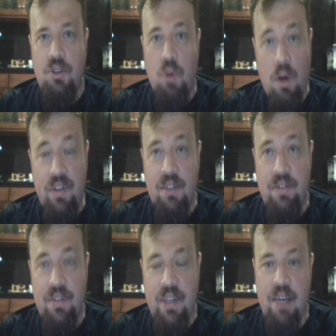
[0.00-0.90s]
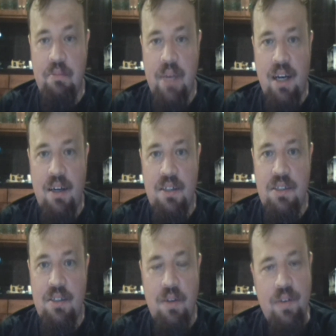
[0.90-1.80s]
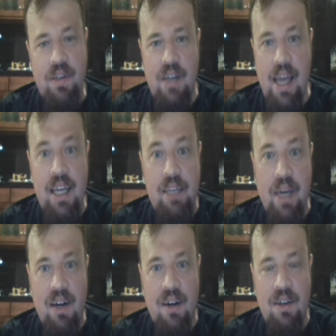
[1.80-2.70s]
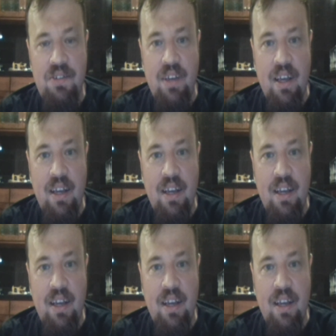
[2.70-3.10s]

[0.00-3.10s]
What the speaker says: 1258 megahertz and 1280 megahertz.